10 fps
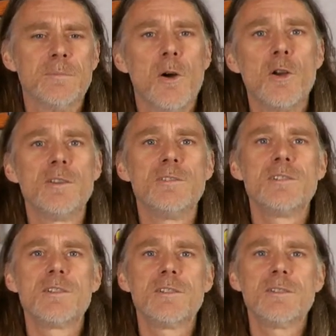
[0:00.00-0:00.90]

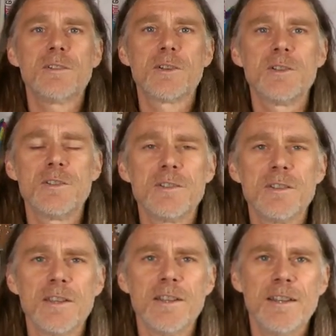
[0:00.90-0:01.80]
Holland could
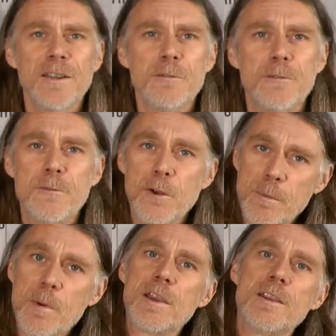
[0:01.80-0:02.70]

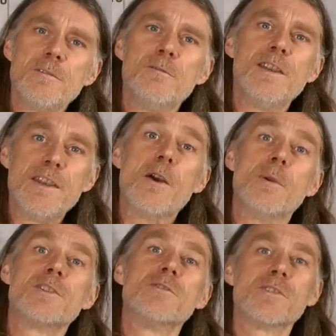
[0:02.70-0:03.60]
follow my video
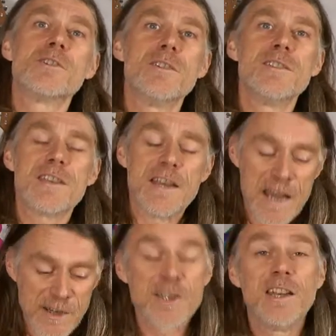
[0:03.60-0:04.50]
instructions and
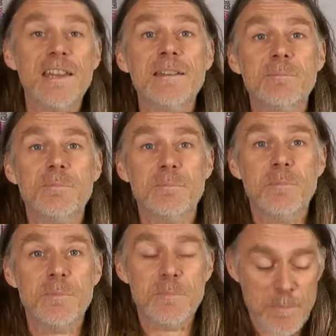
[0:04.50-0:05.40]
actually
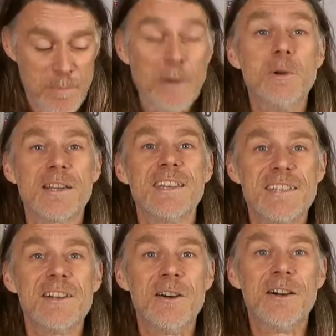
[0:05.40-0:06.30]
build a
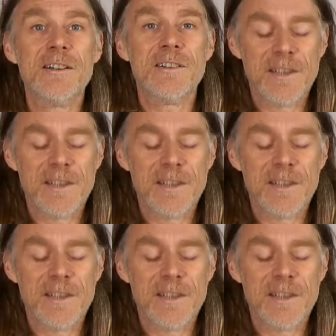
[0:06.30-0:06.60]
guitar.